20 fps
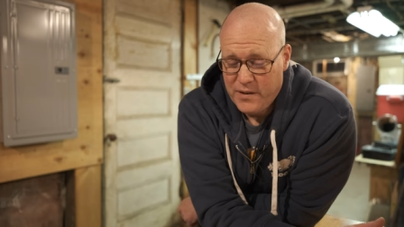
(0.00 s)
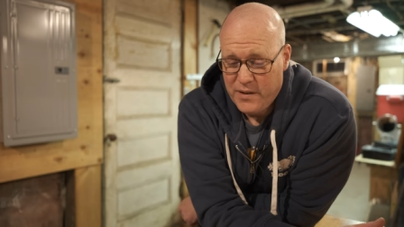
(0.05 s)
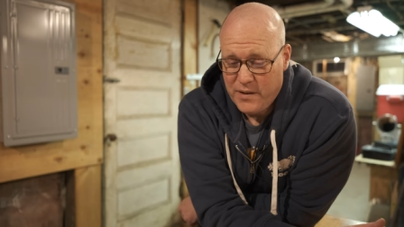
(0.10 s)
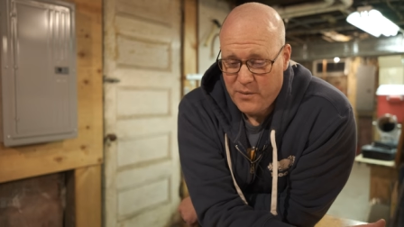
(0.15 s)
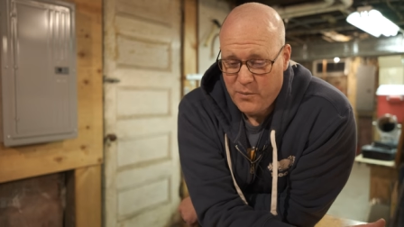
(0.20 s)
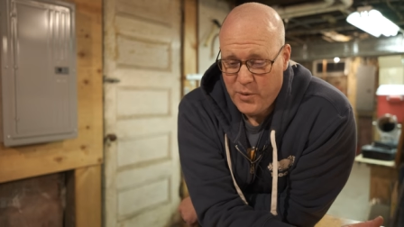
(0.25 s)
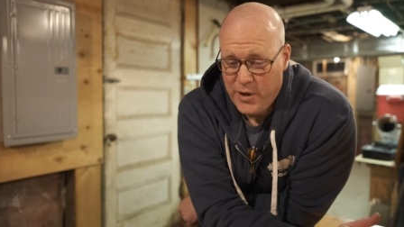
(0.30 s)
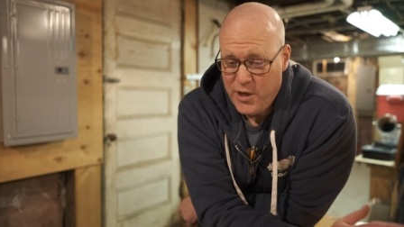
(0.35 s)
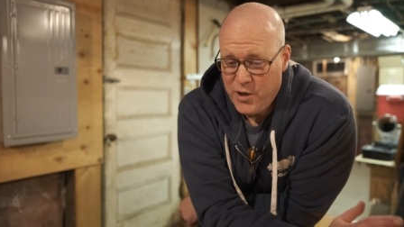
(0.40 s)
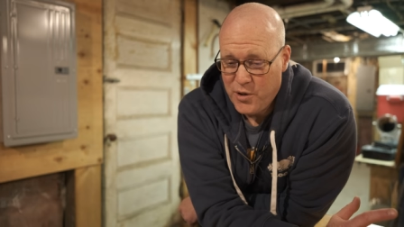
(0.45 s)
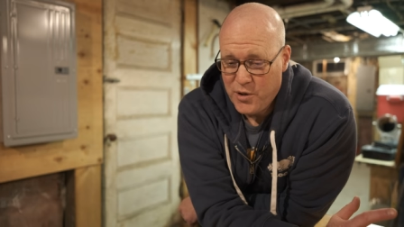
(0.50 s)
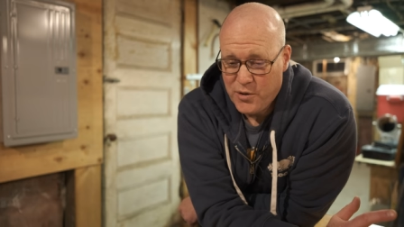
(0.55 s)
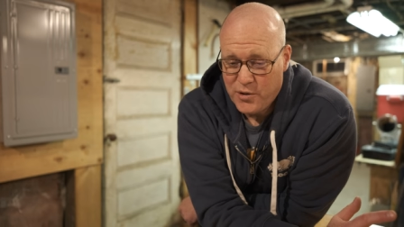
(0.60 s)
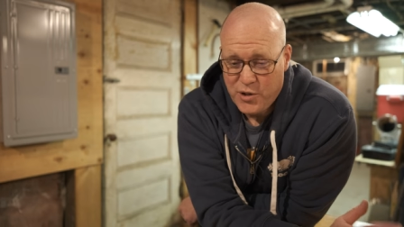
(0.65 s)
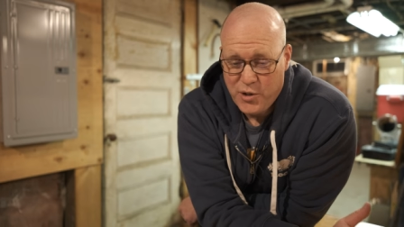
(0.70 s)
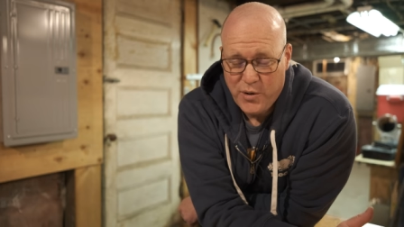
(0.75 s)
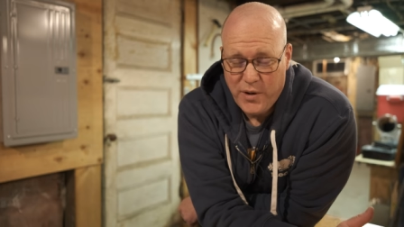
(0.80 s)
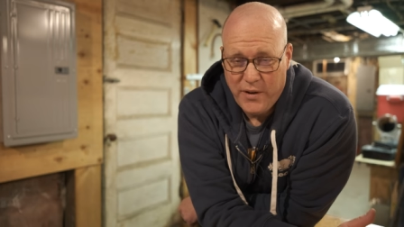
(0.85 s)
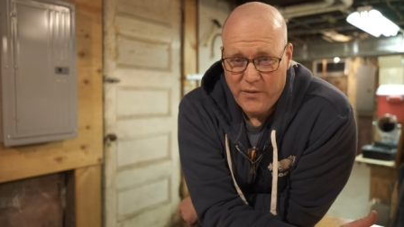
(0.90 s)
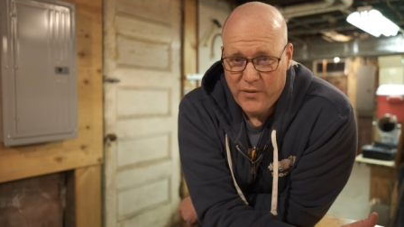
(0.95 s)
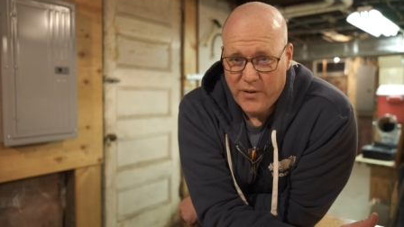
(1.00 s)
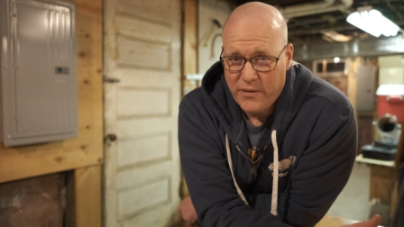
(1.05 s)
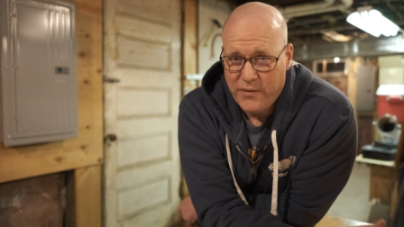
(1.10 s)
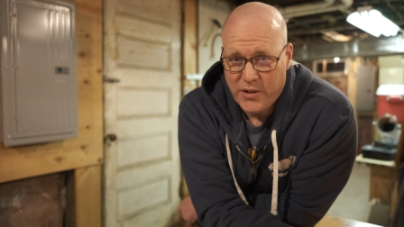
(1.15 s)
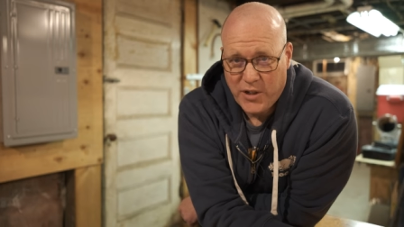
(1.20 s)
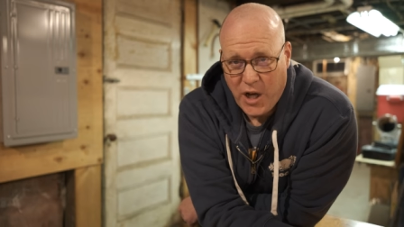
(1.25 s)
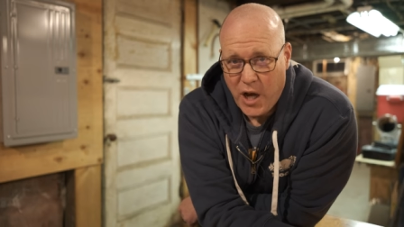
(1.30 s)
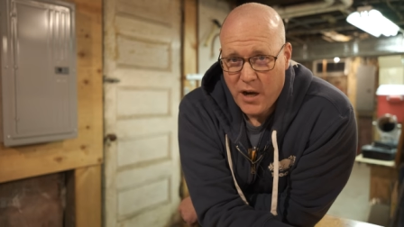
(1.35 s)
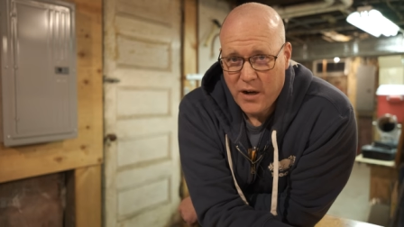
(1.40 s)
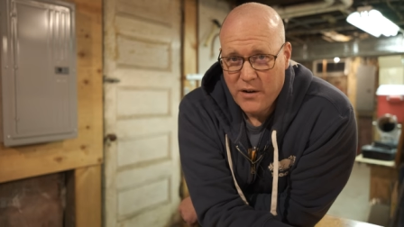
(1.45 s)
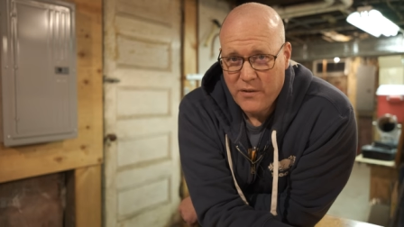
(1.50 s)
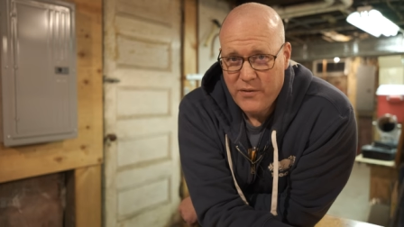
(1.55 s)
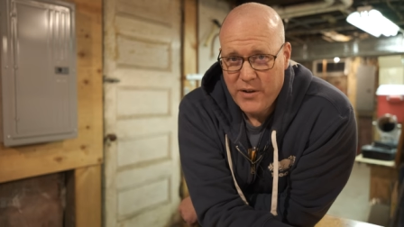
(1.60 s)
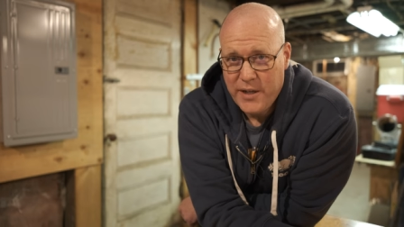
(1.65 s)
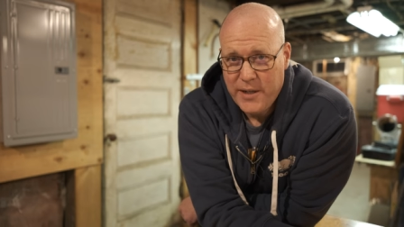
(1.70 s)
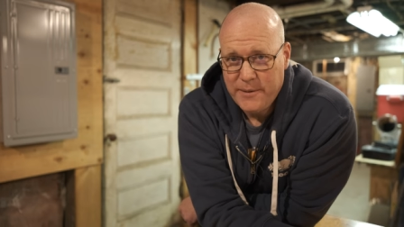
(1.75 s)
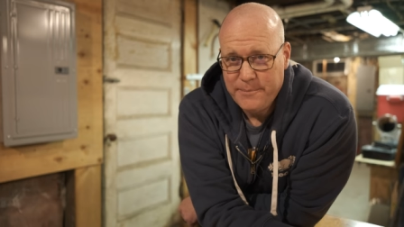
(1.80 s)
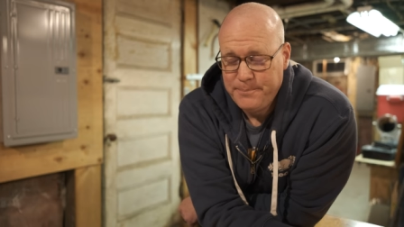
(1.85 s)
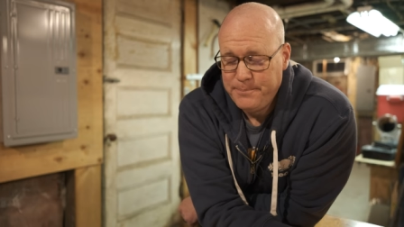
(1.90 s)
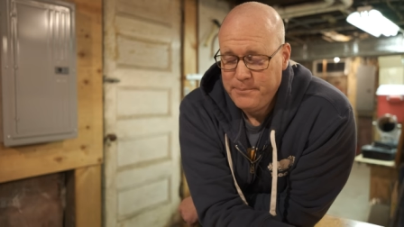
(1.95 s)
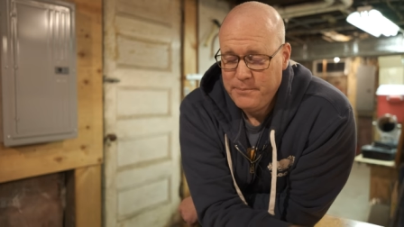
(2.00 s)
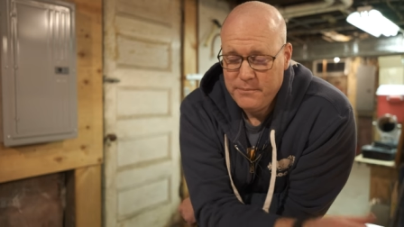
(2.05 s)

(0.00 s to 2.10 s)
when you're shooting for photography,